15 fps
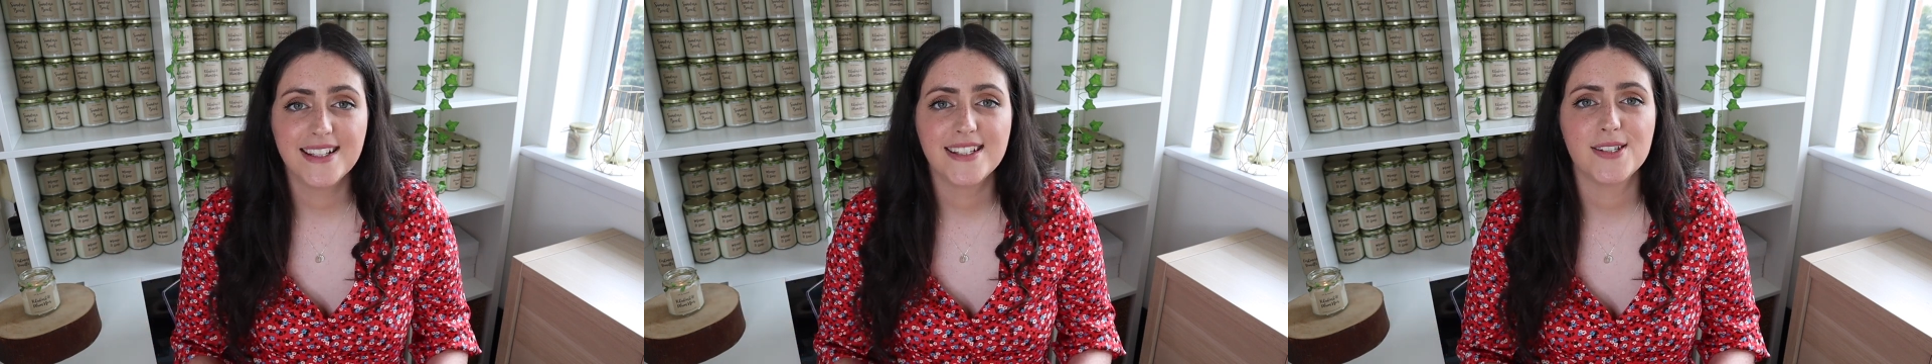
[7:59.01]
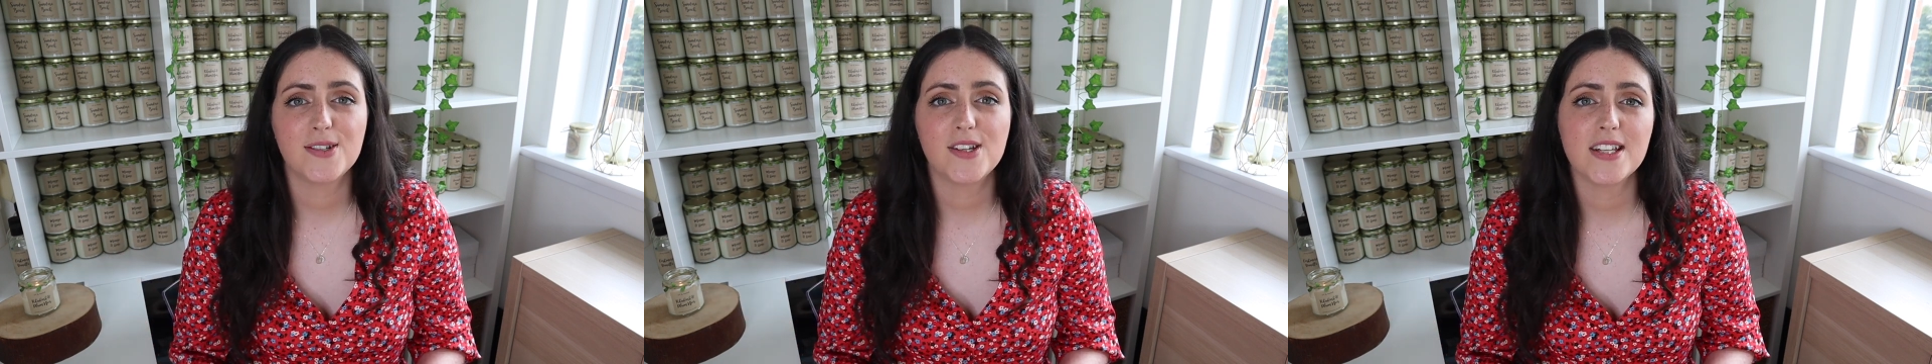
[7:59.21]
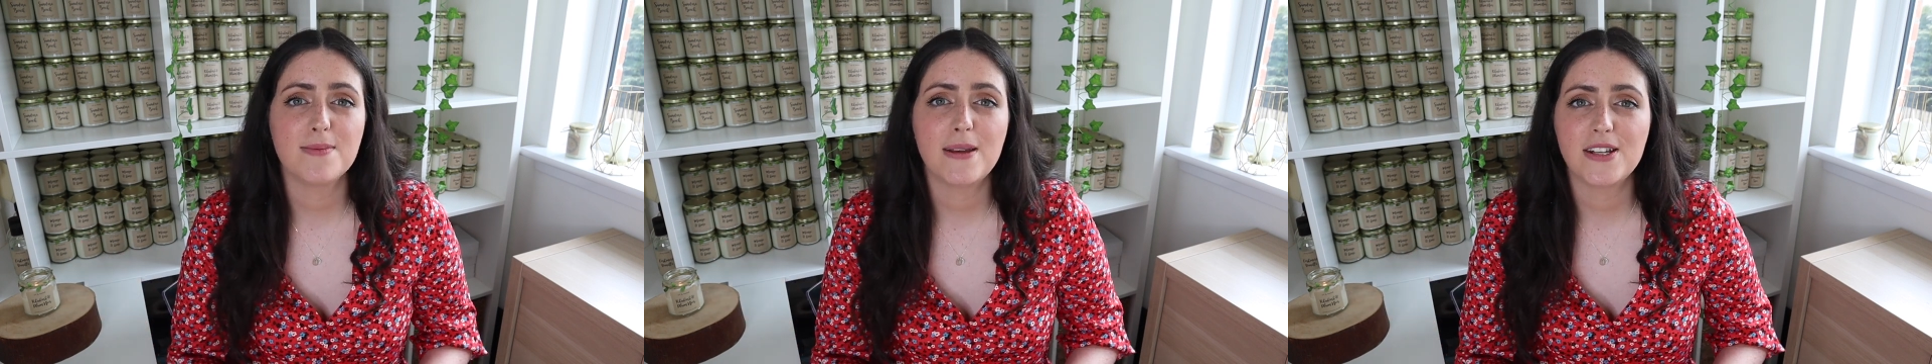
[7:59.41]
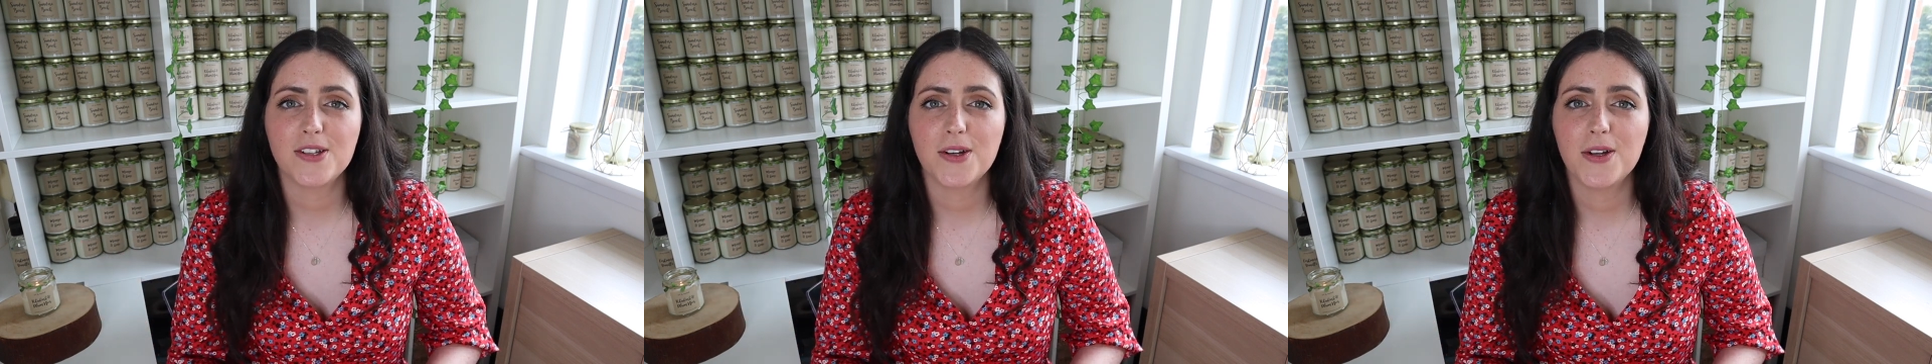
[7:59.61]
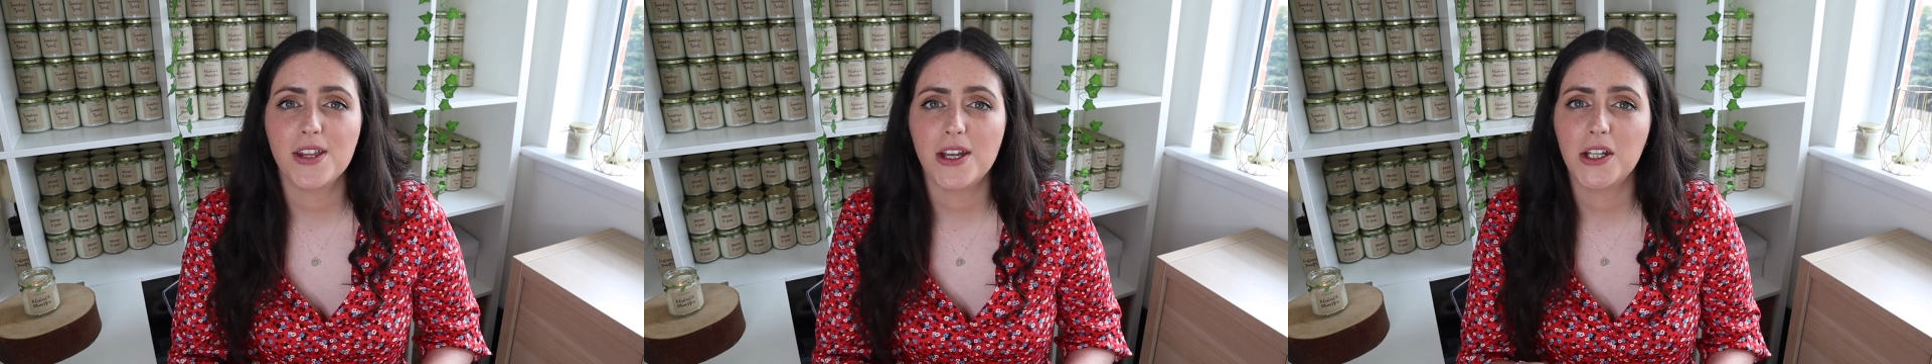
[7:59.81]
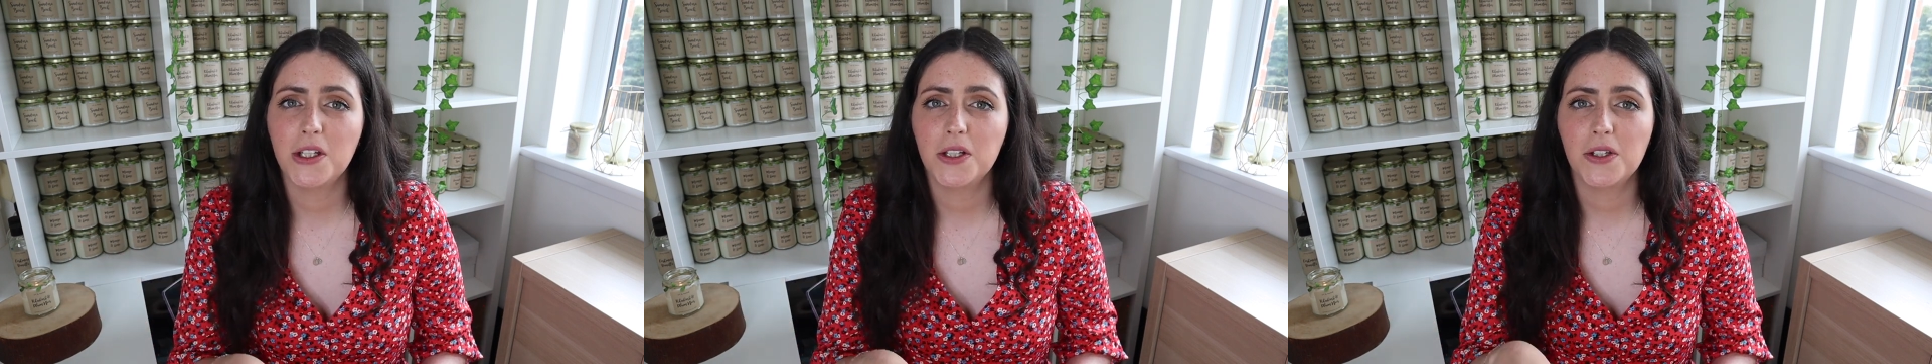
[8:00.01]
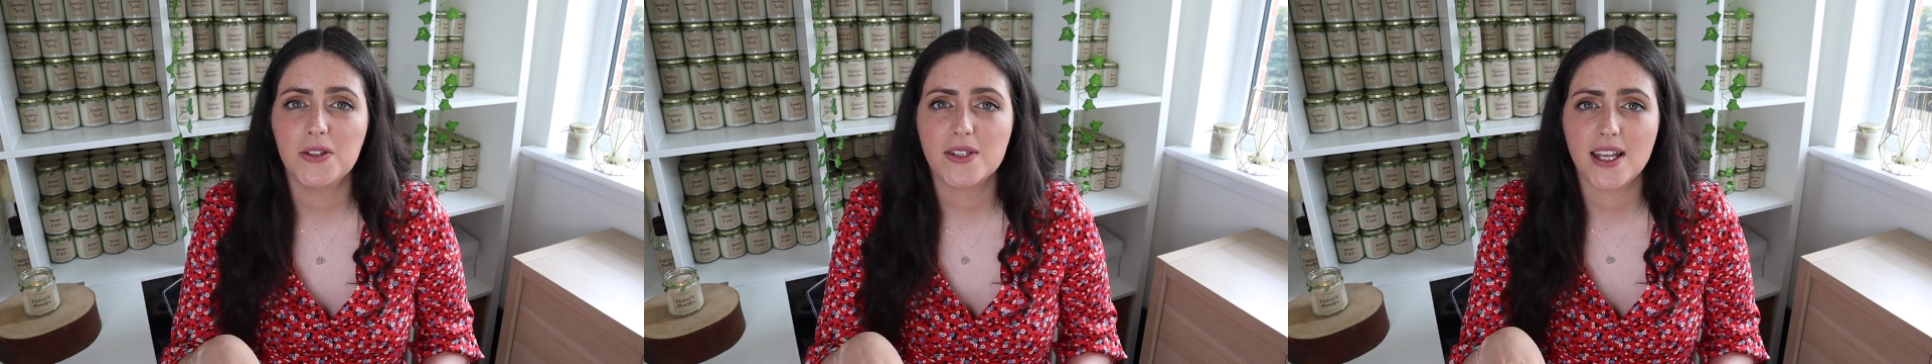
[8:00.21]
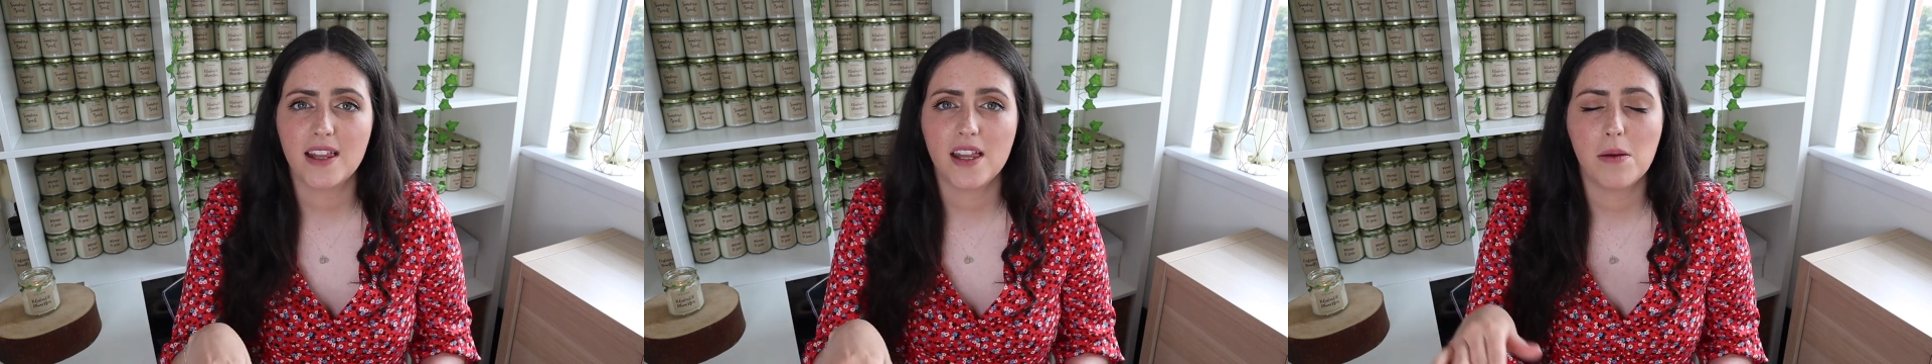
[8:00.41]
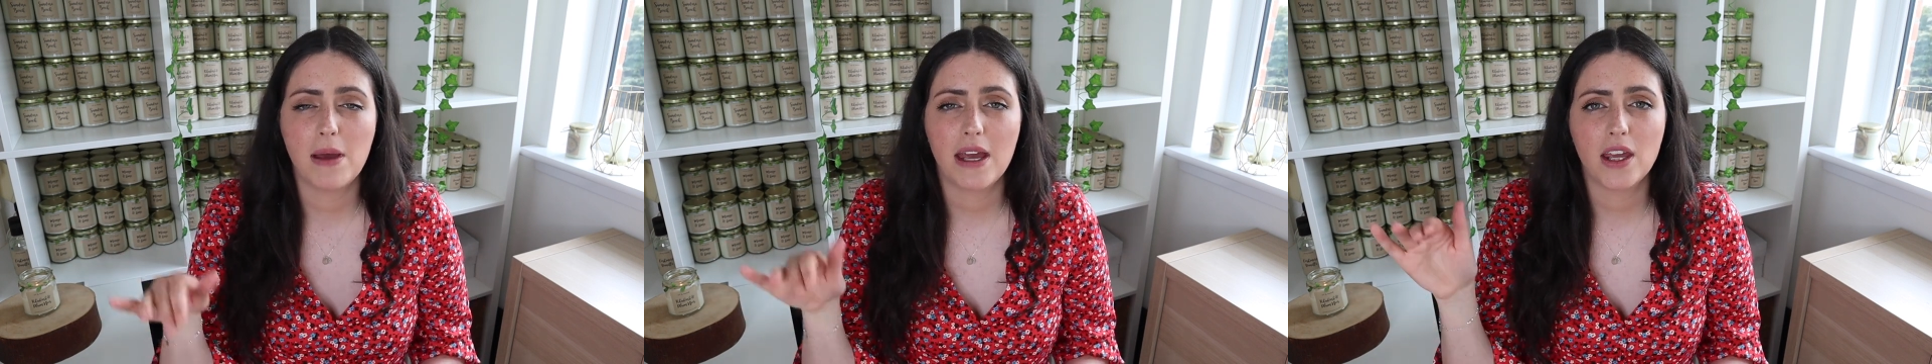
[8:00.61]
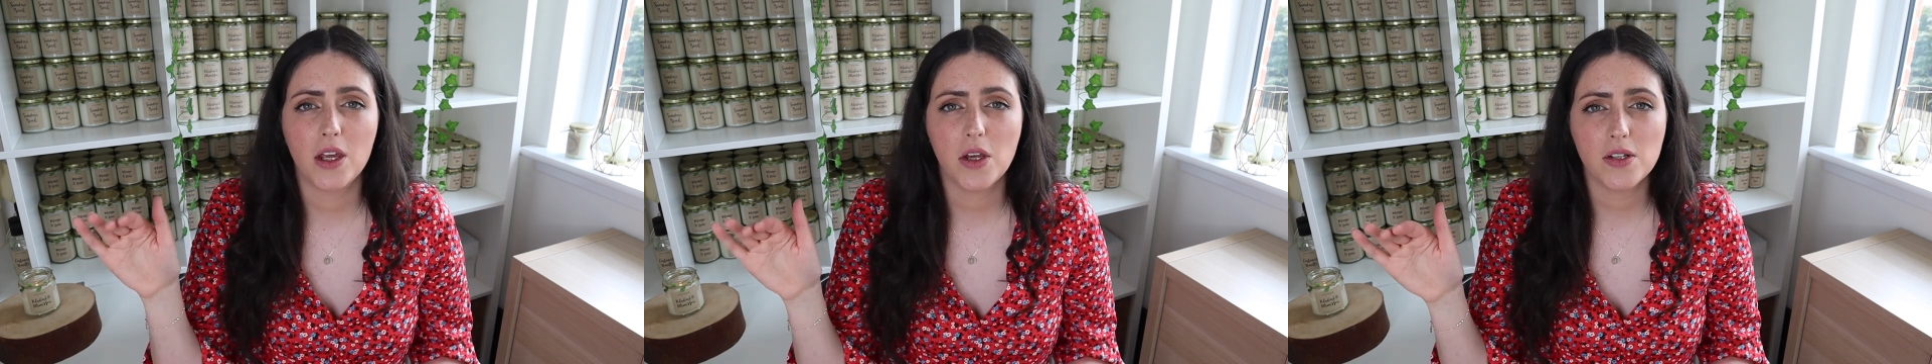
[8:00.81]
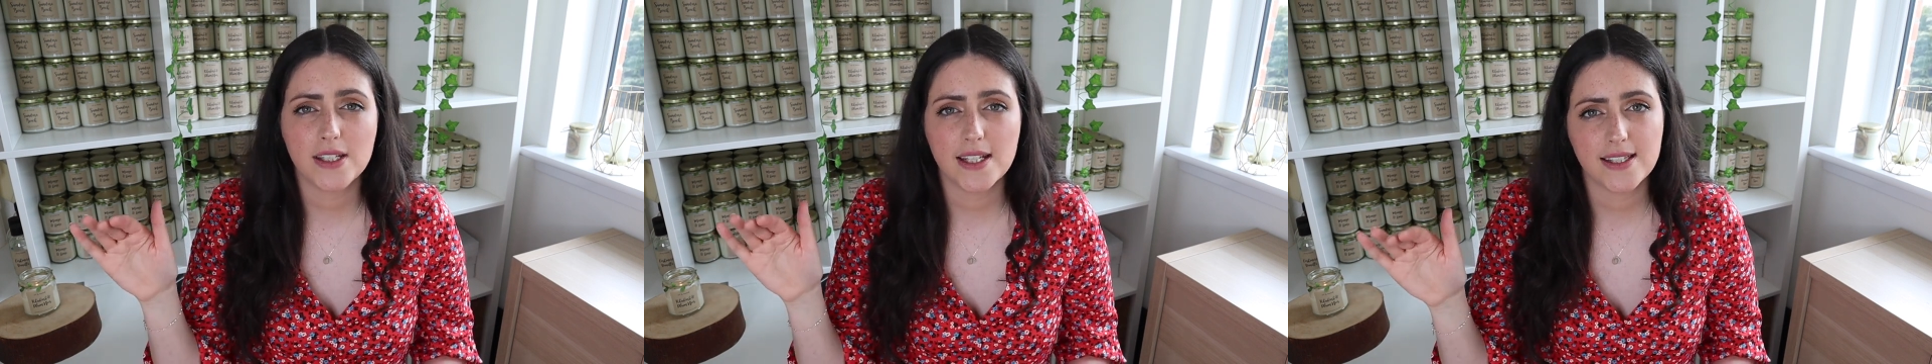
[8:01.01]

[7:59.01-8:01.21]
So just make sure that you're using them a good